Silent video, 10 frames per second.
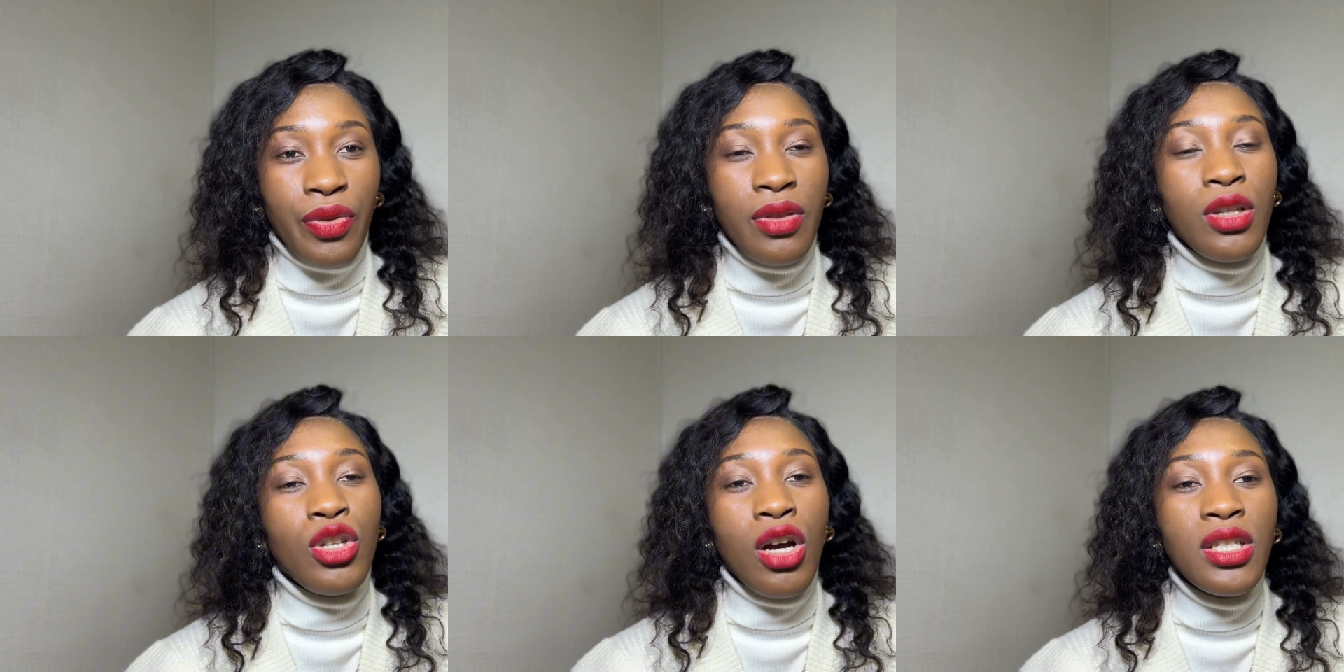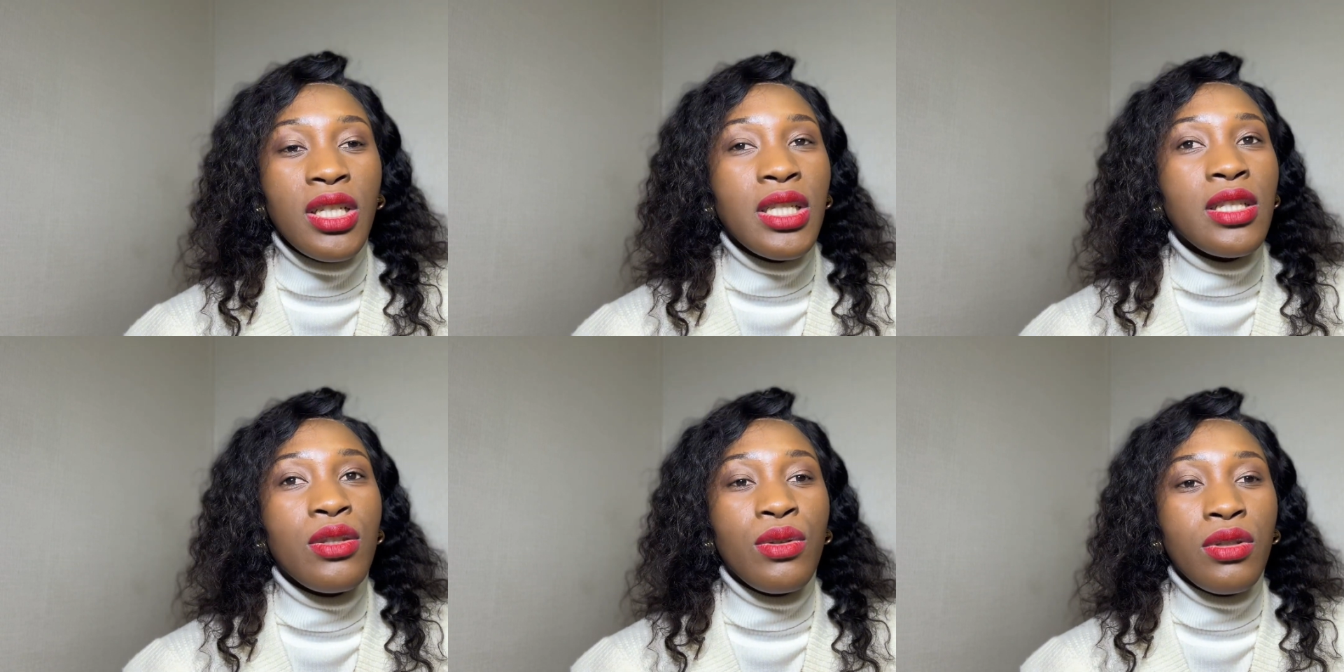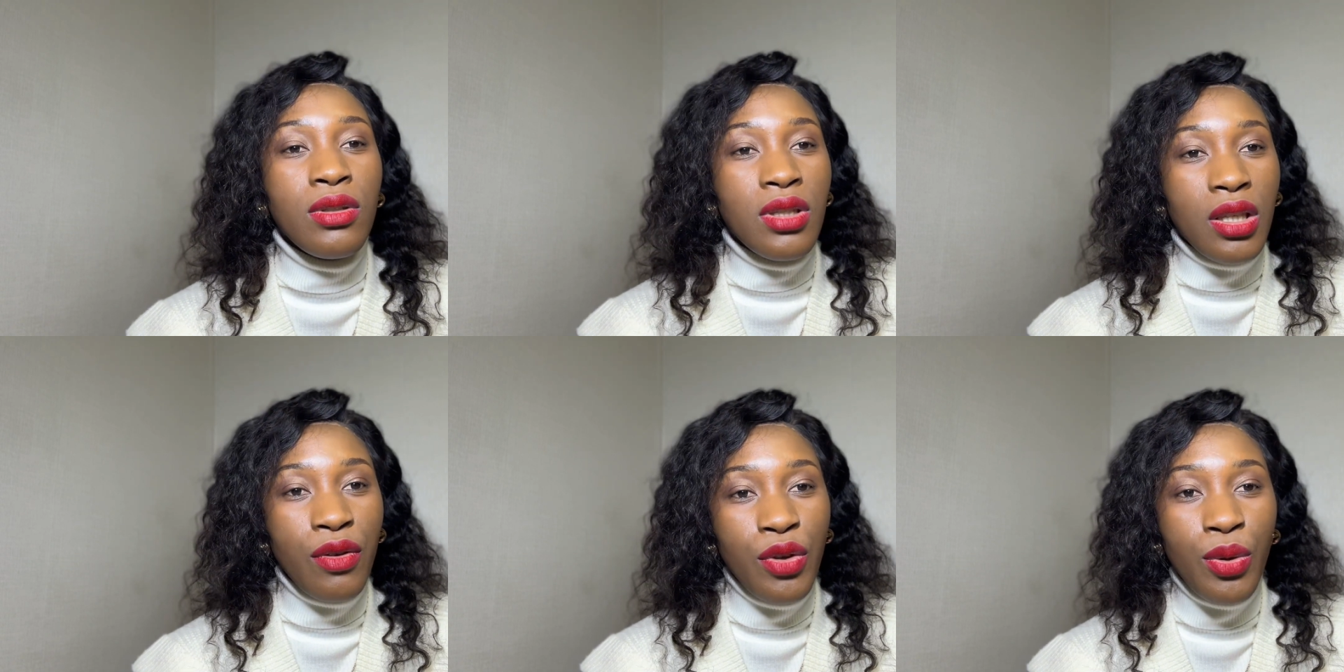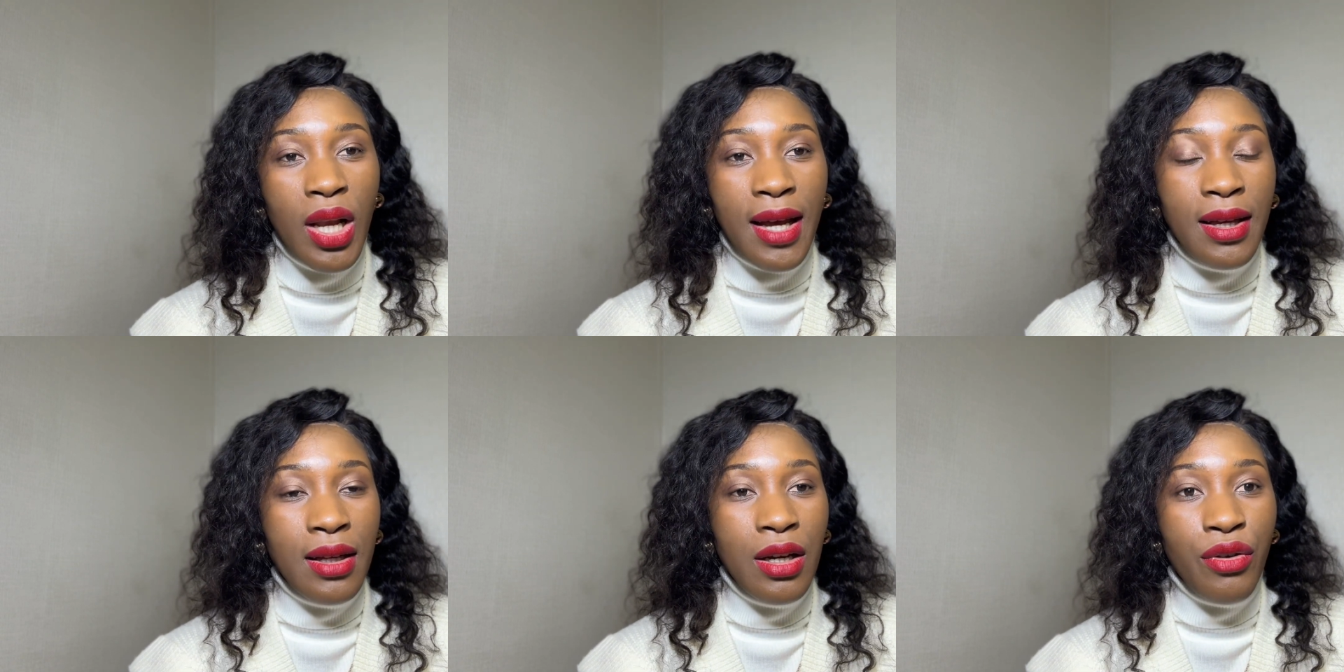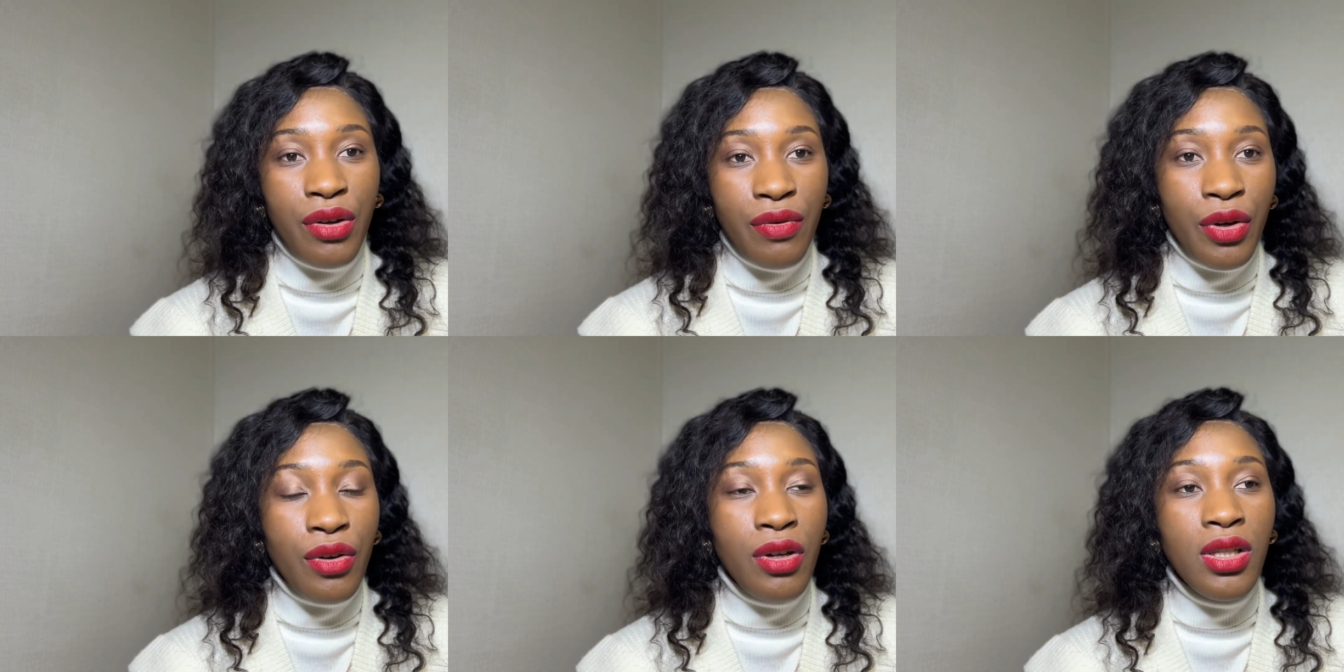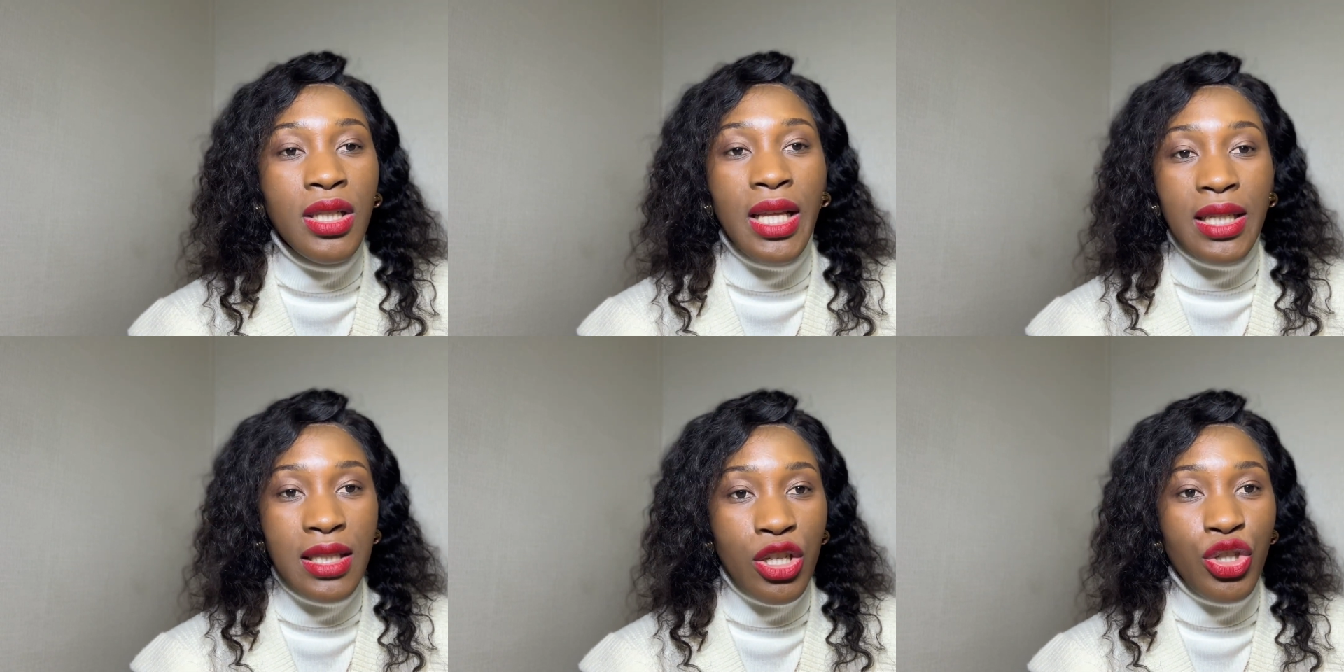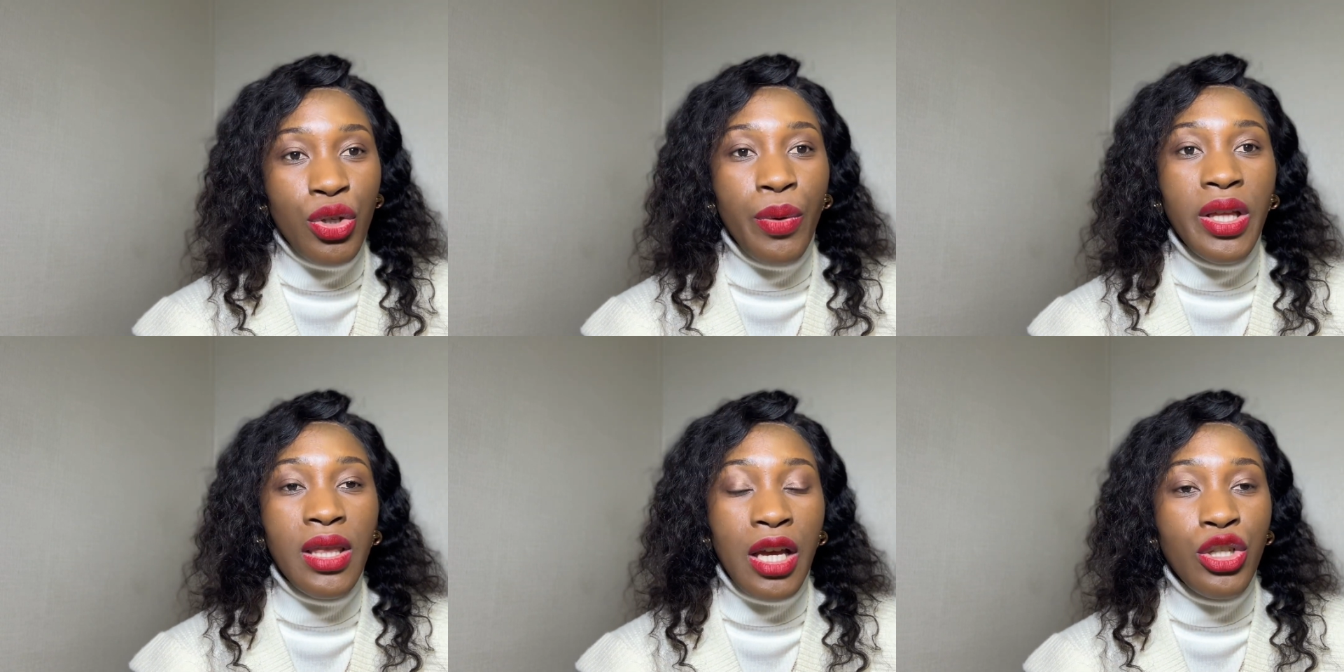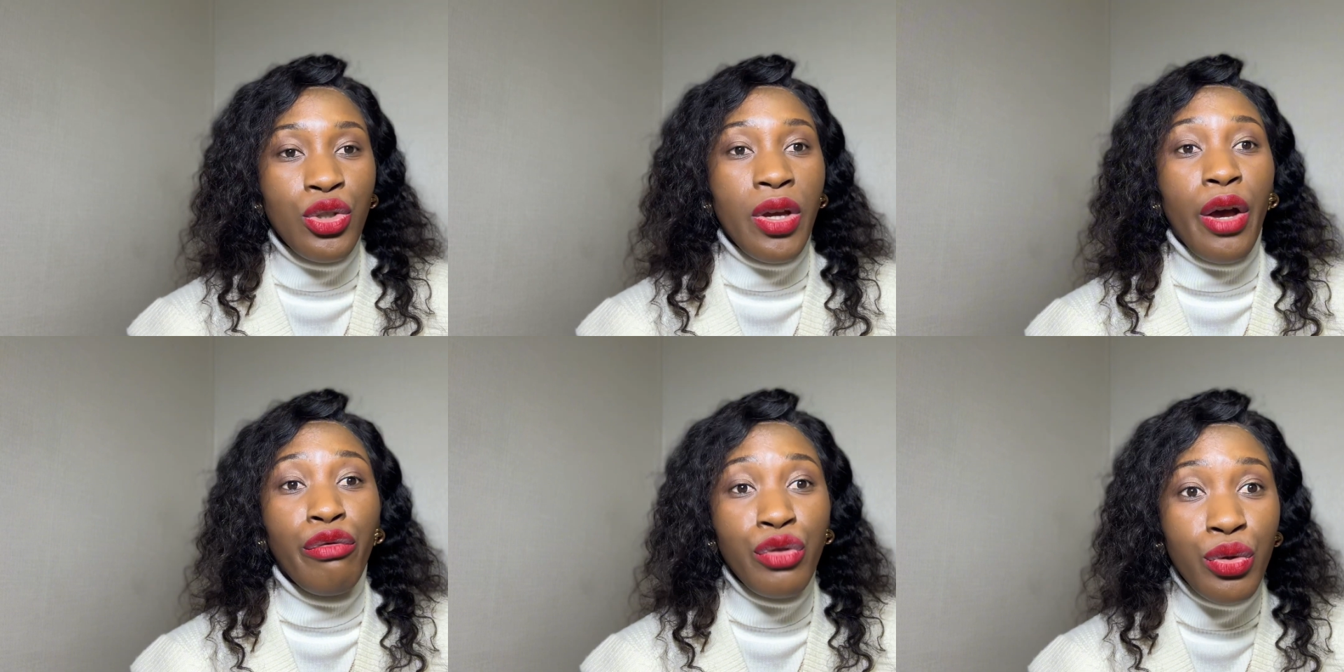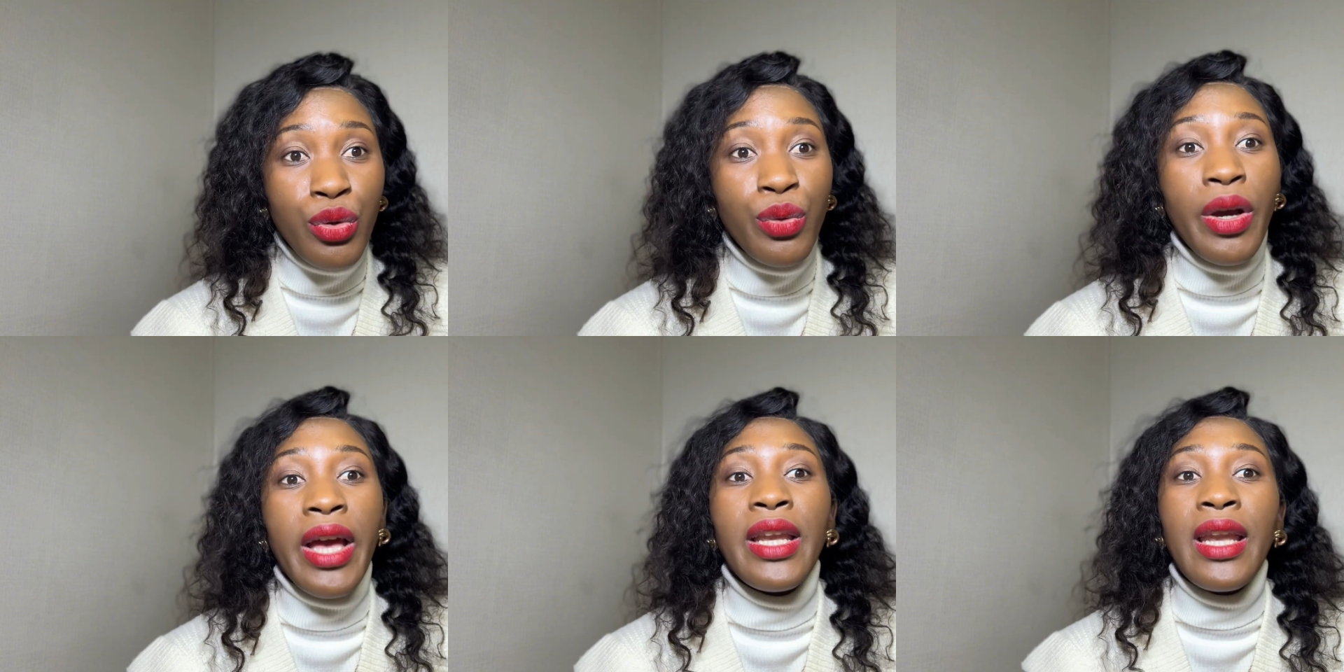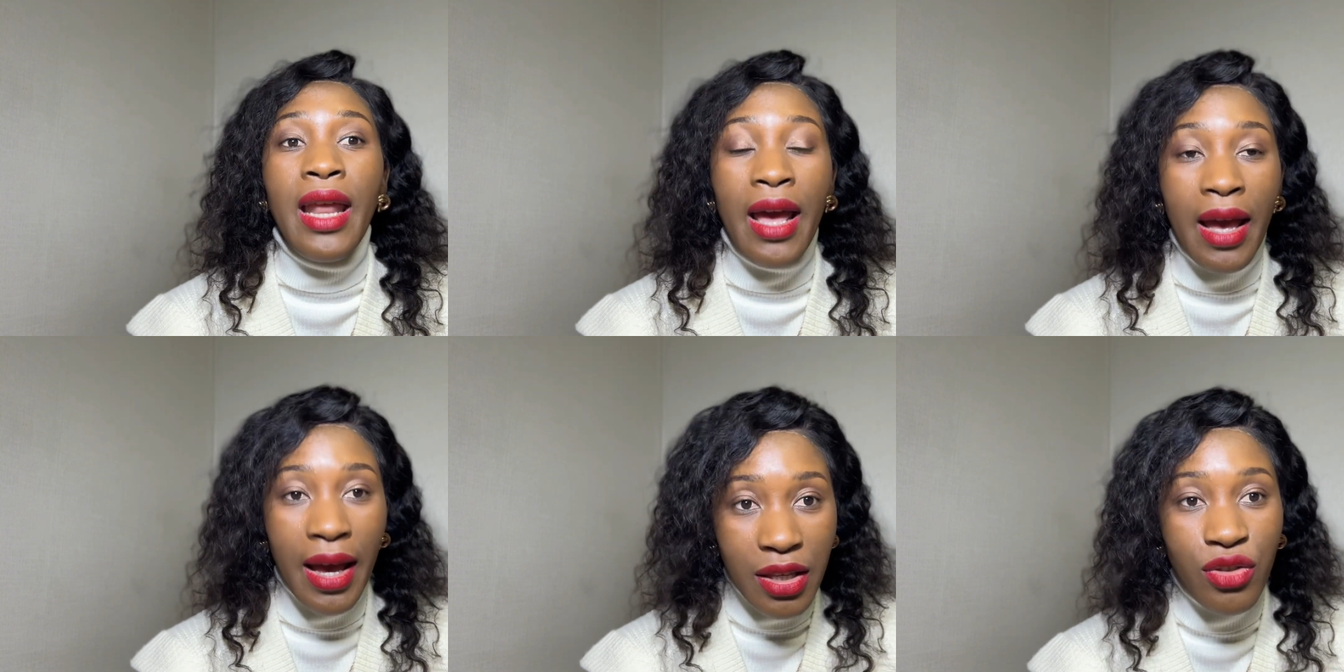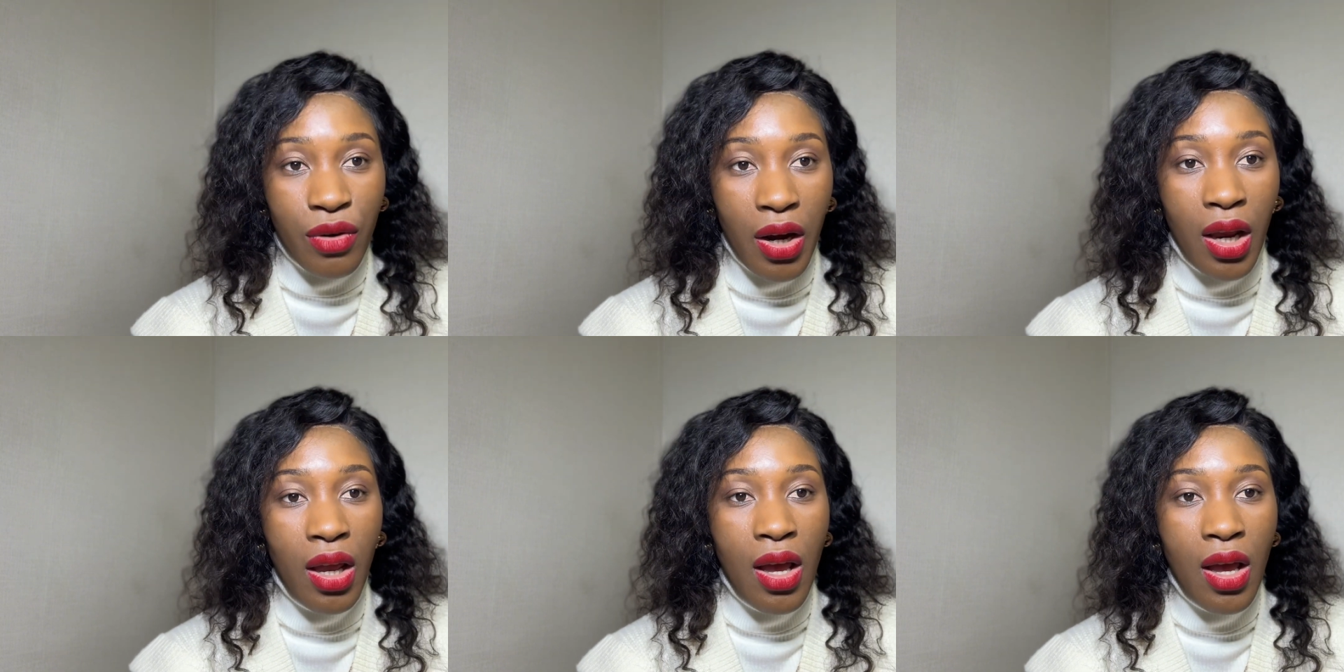The doctor needs to give you like a referral letter showing that you have to do an x-ray